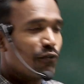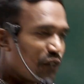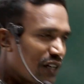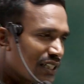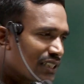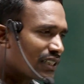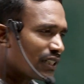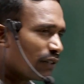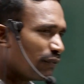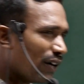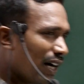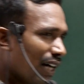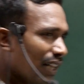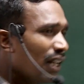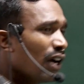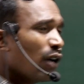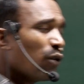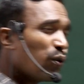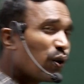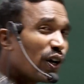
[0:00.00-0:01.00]
First of all,
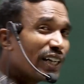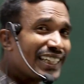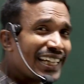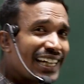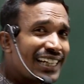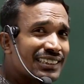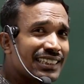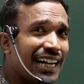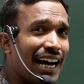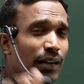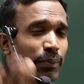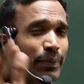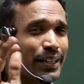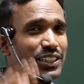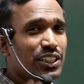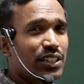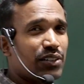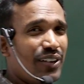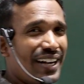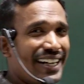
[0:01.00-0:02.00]
what is
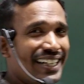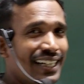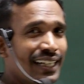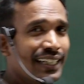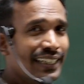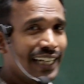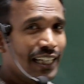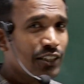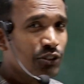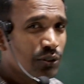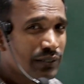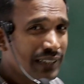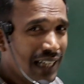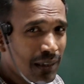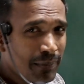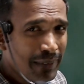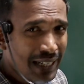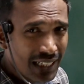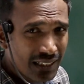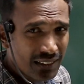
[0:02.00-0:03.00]
armature winding? Can you tell
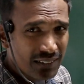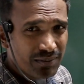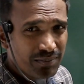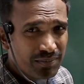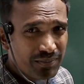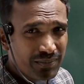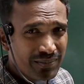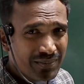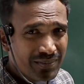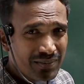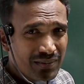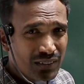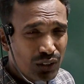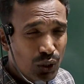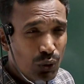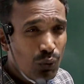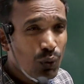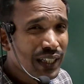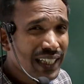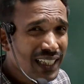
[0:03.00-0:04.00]
me?
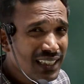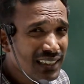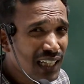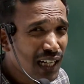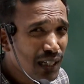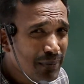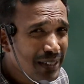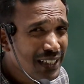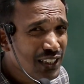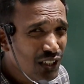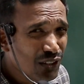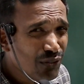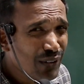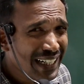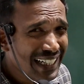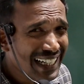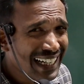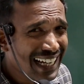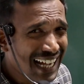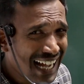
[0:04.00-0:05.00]
What is armature winding,